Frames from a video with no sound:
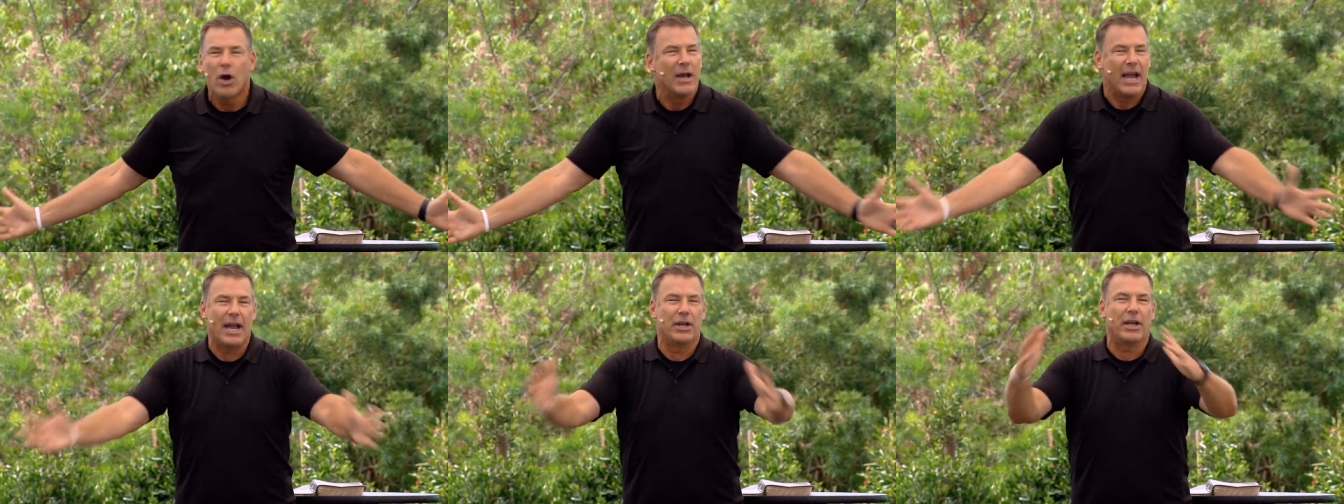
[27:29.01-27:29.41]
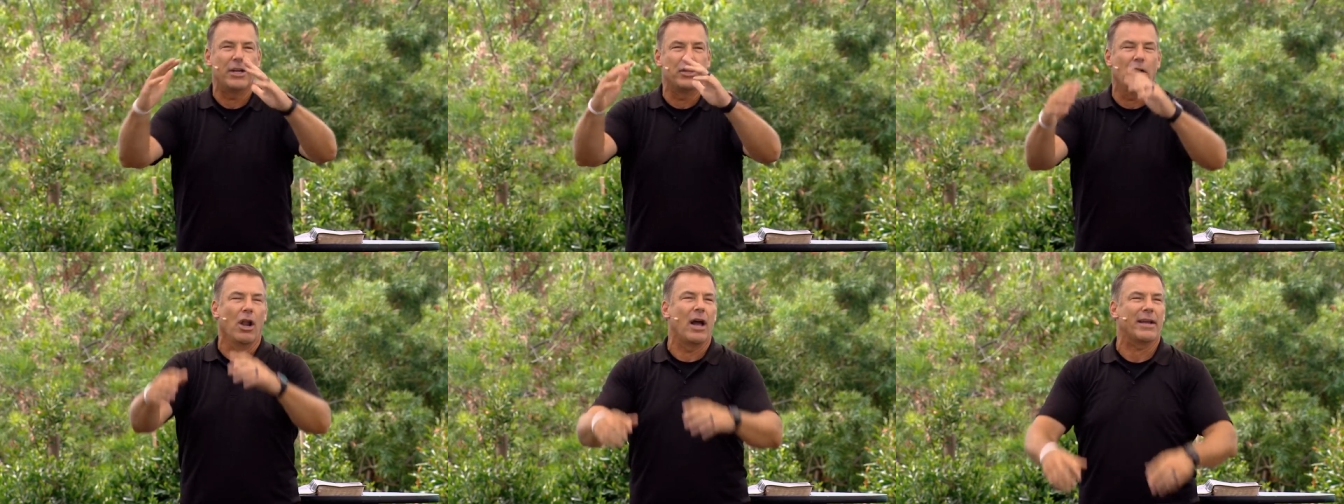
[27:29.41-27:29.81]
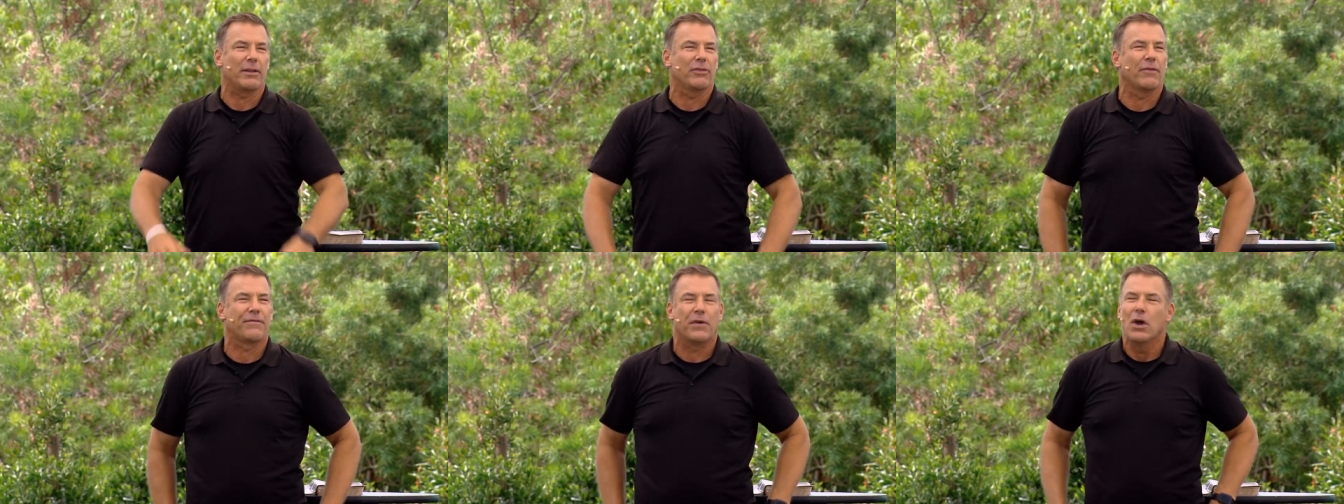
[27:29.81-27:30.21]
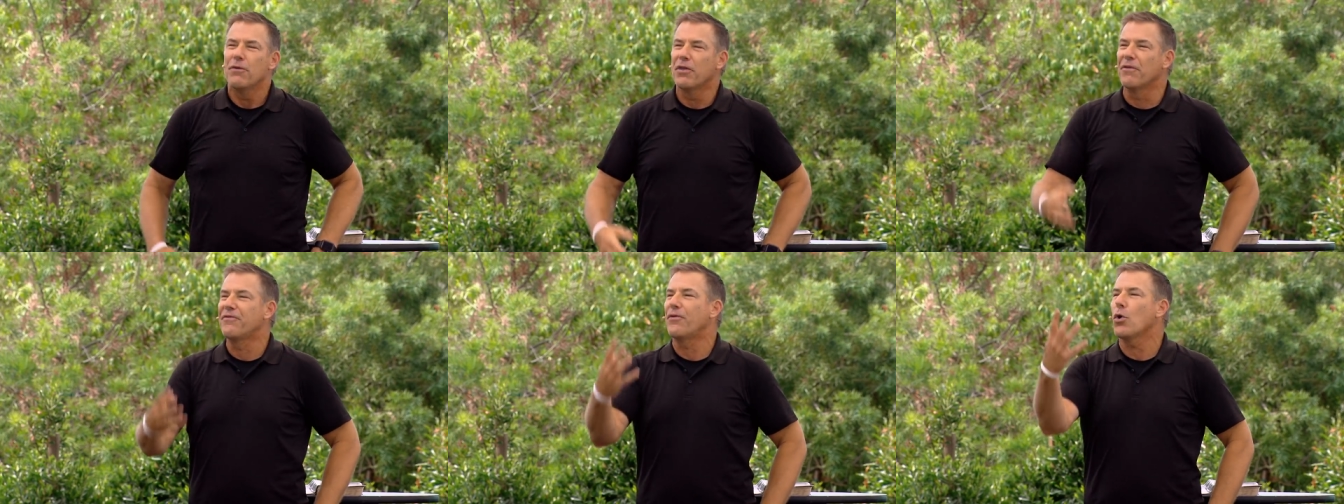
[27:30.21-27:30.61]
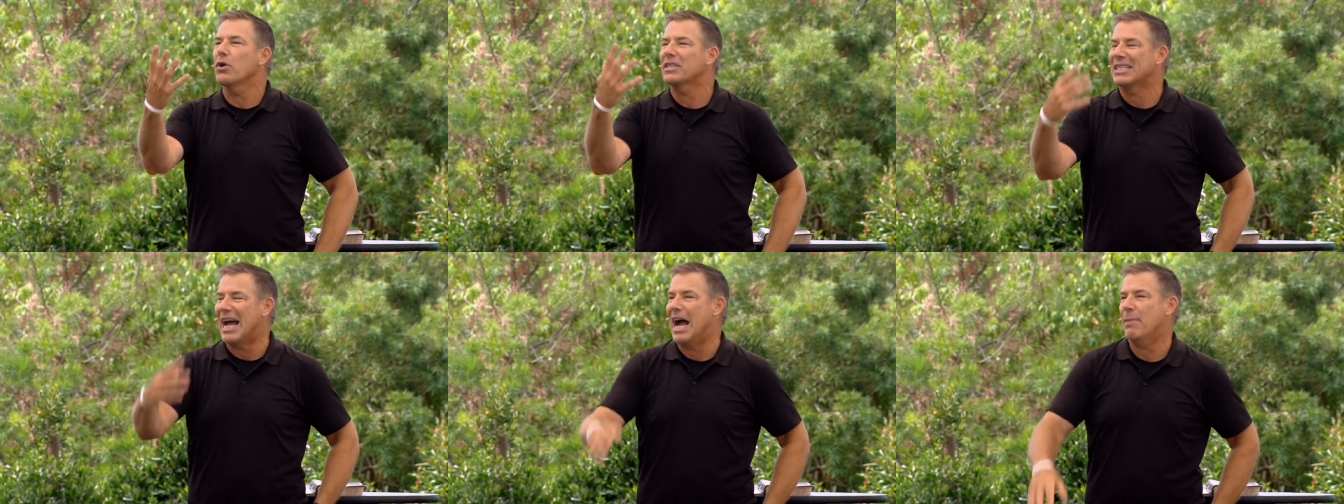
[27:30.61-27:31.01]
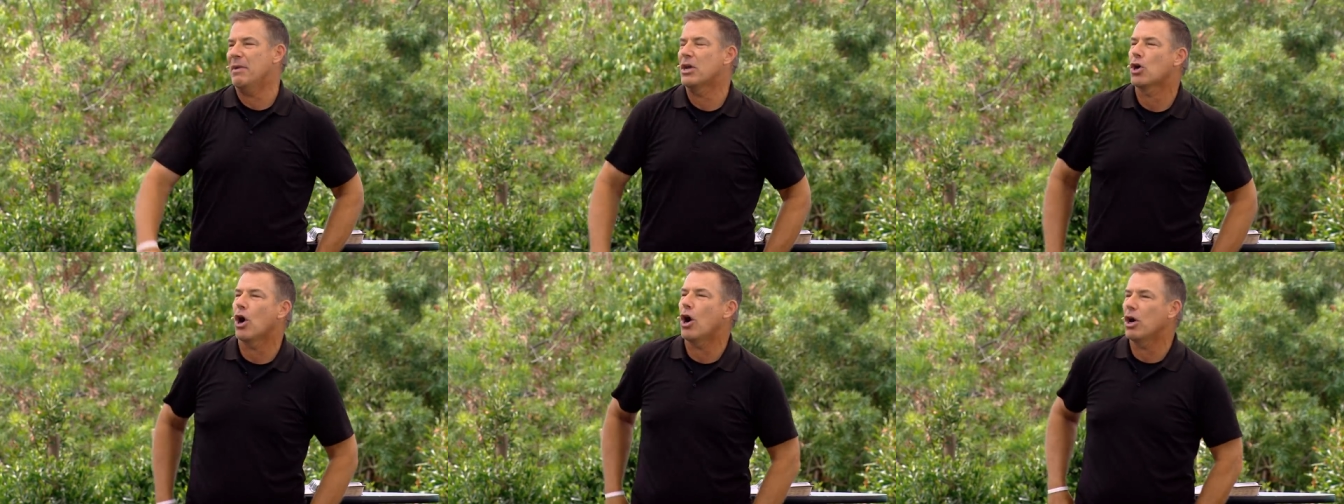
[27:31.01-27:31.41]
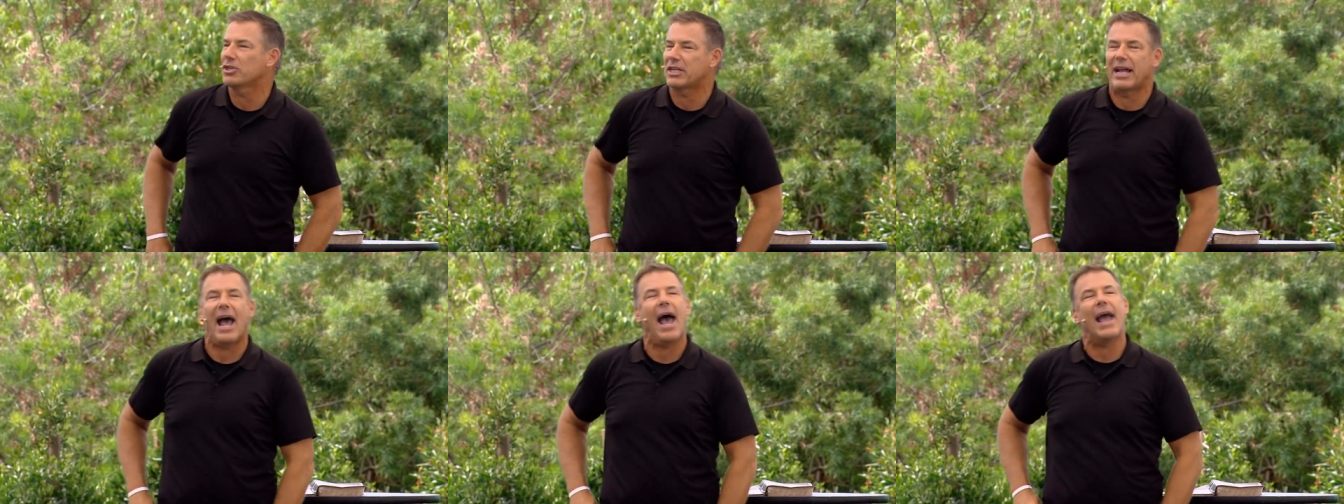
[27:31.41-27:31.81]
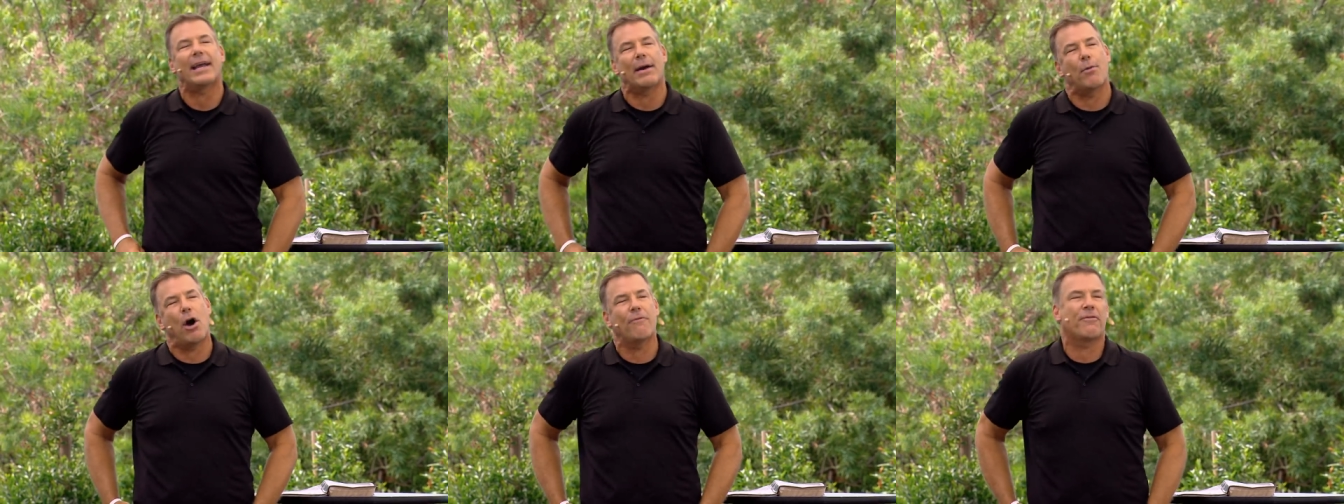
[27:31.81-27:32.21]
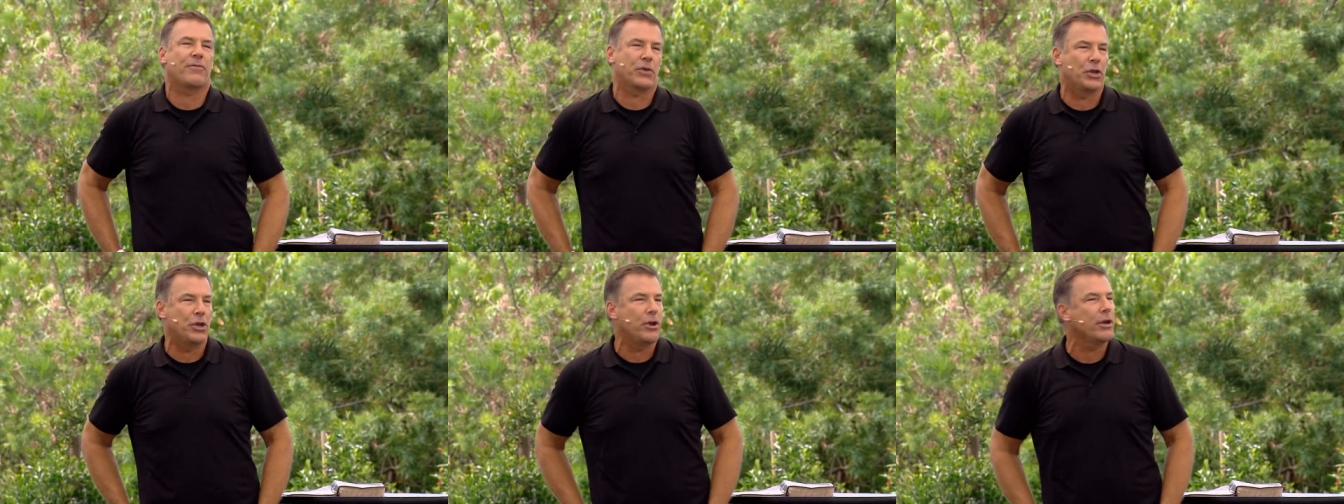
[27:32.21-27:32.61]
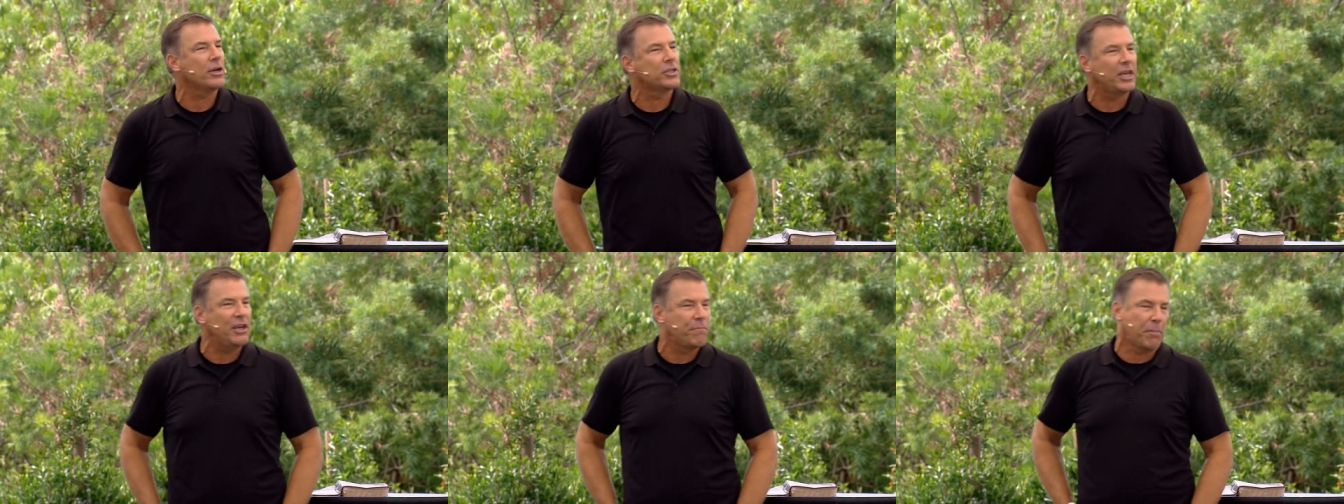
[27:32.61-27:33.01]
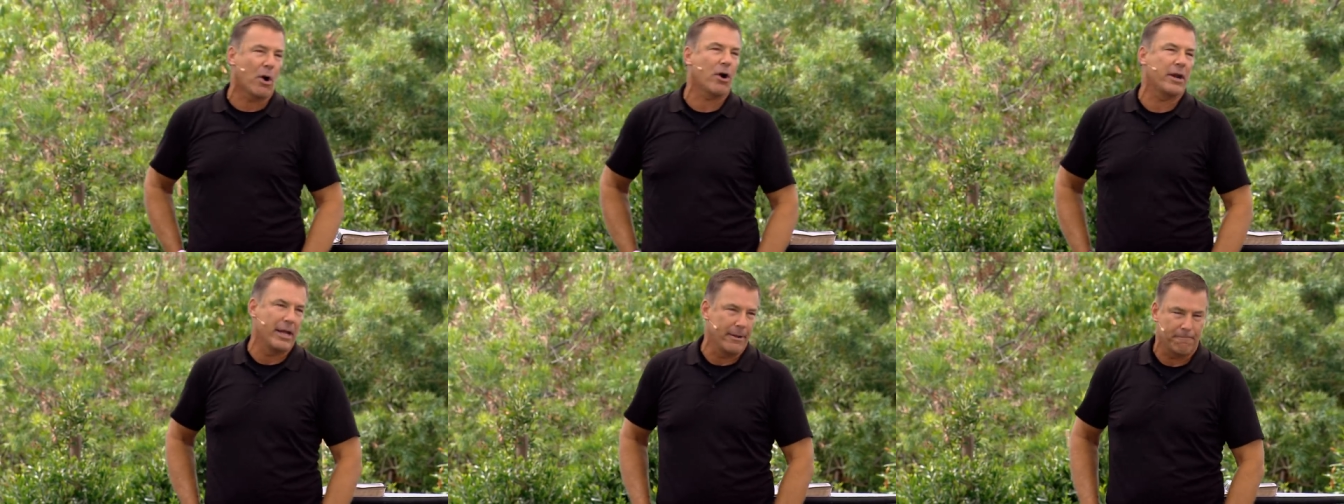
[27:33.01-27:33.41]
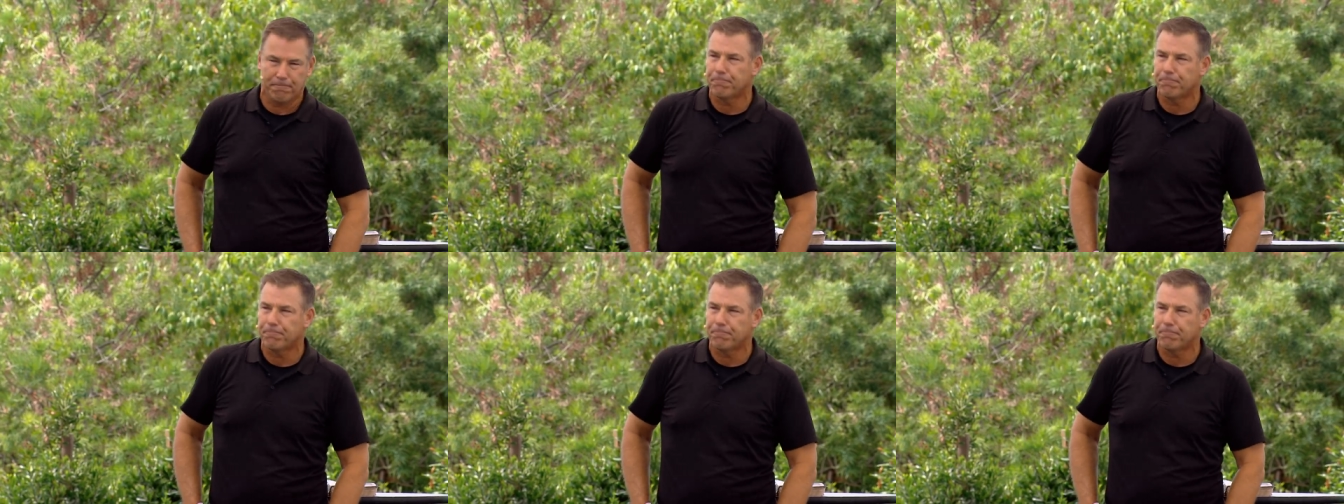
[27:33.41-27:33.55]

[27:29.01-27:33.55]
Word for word: and, and you're like the, the fourth time he calls and hey come over for the new year's eve party